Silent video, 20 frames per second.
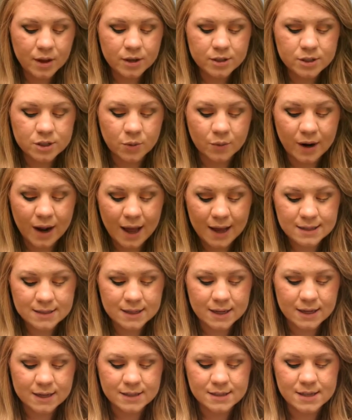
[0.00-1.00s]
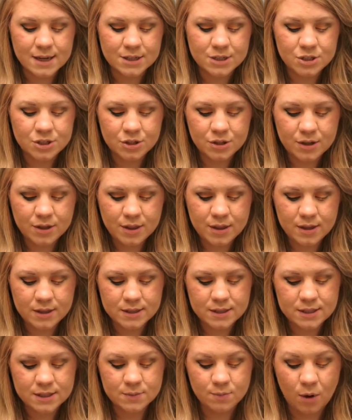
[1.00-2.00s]
So what I did is I took this
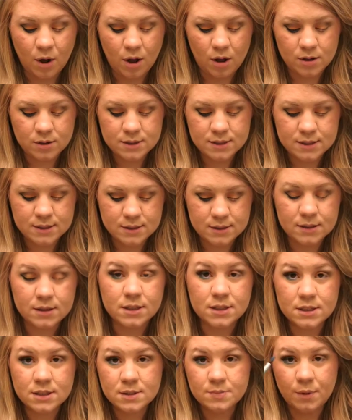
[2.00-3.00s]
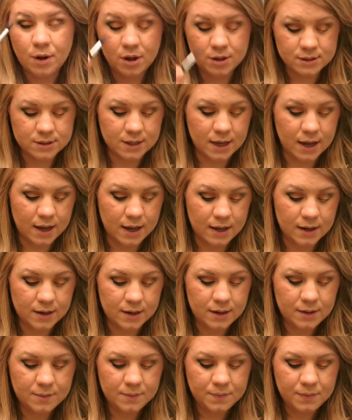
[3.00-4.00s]
small side
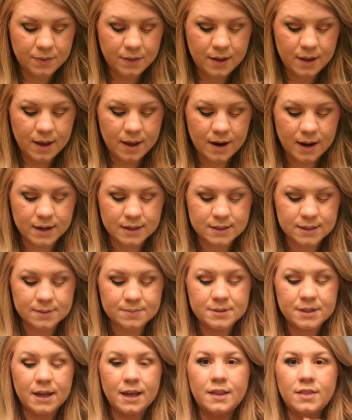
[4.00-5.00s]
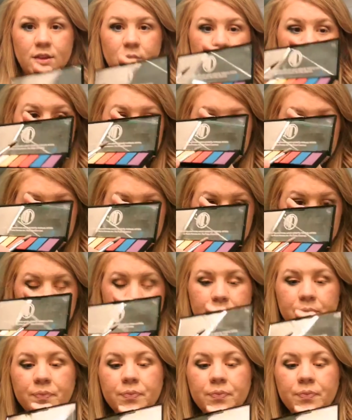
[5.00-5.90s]
and I dipped it in the blue.